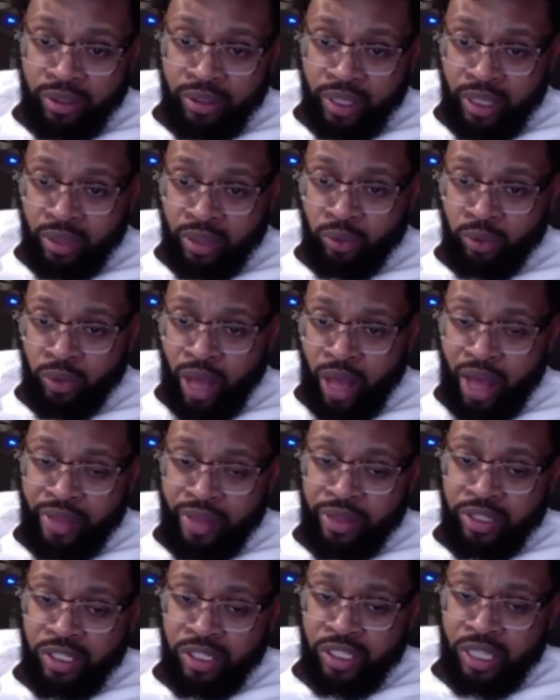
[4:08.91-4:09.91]
and
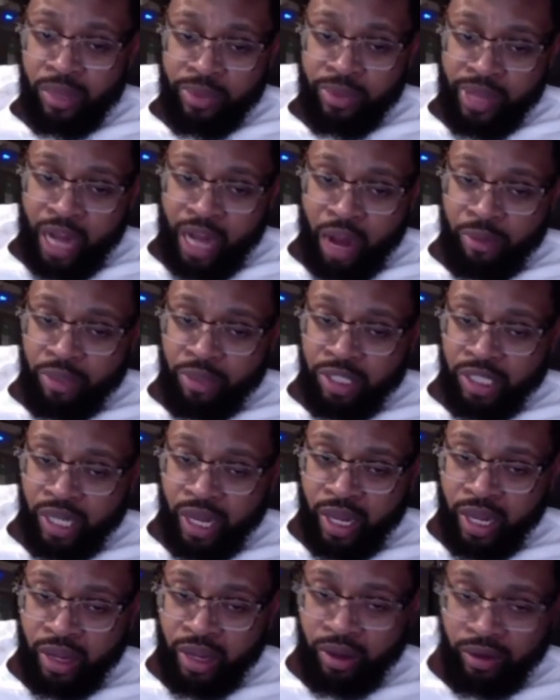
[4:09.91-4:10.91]
this is something I've been
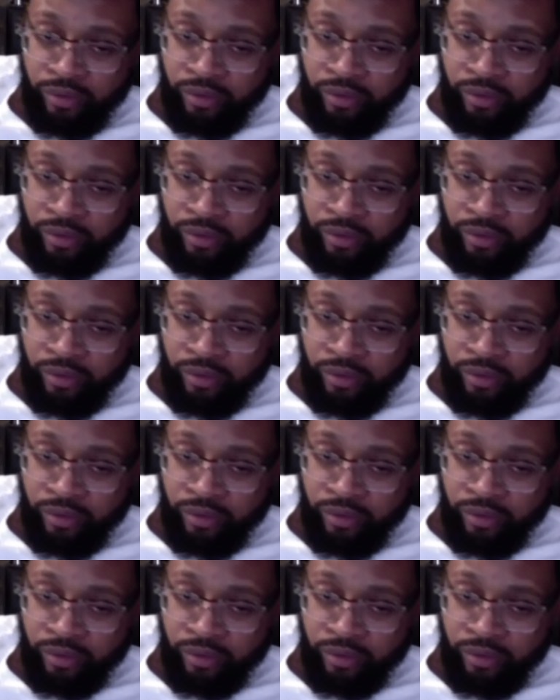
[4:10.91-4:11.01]
saying